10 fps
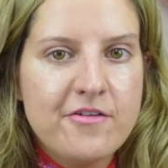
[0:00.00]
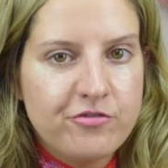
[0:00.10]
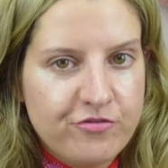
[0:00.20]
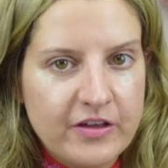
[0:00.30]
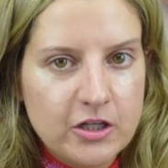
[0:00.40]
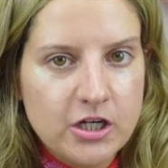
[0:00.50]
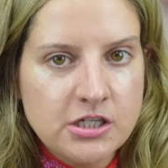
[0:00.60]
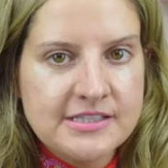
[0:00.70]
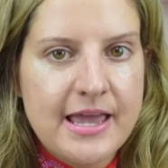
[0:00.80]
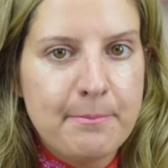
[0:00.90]

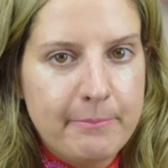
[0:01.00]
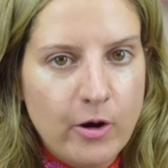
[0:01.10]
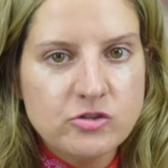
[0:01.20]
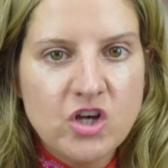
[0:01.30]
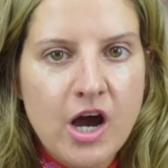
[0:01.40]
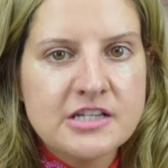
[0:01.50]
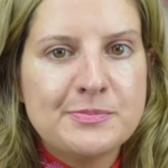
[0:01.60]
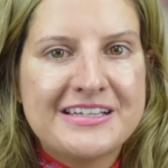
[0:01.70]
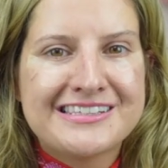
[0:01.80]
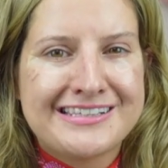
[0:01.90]
fillers and Botox
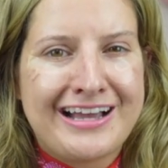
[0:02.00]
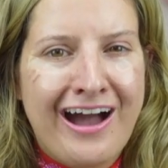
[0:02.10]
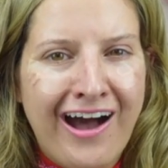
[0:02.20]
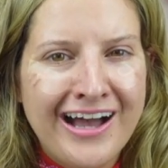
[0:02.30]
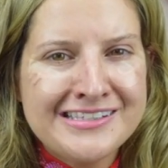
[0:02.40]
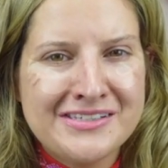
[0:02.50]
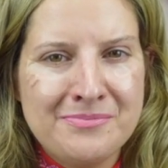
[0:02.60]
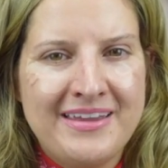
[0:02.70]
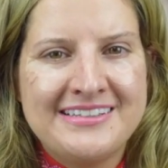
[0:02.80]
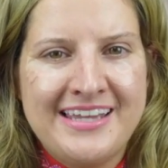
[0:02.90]
because the cost to
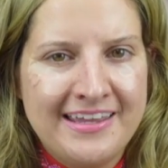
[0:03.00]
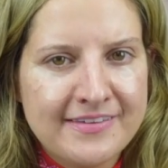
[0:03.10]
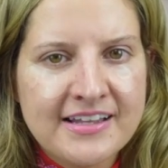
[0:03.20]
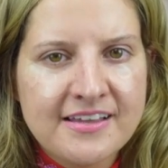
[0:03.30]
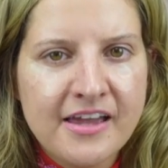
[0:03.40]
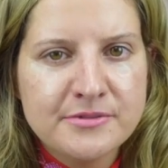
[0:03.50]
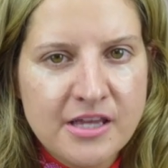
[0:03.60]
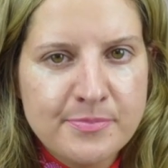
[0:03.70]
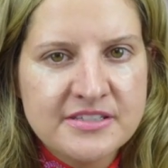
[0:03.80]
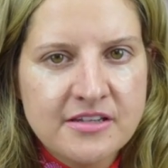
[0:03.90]
maintain that
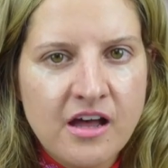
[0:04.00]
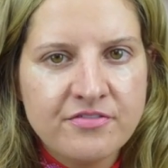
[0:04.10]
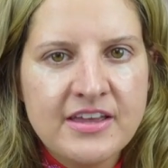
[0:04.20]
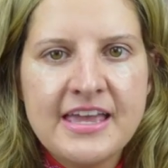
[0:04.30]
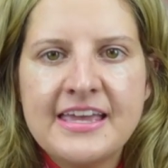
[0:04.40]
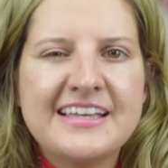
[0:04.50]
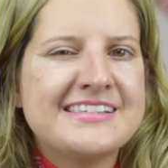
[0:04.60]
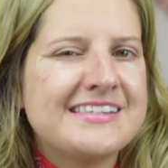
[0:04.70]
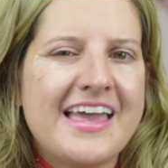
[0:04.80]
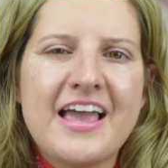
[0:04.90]
type of stuff
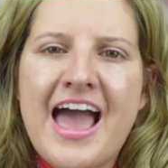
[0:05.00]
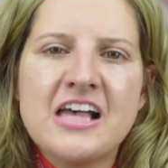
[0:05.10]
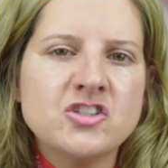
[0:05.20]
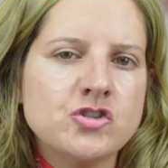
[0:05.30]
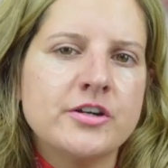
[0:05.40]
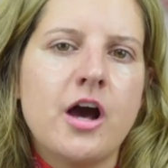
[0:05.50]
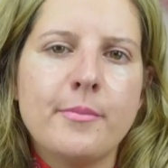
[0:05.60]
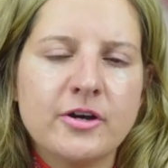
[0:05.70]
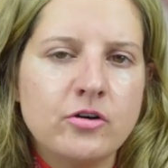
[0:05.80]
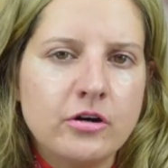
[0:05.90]
is like
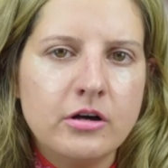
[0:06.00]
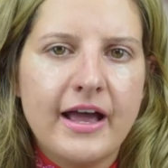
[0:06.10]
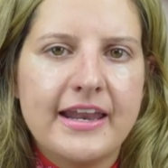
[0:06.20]
astronomical.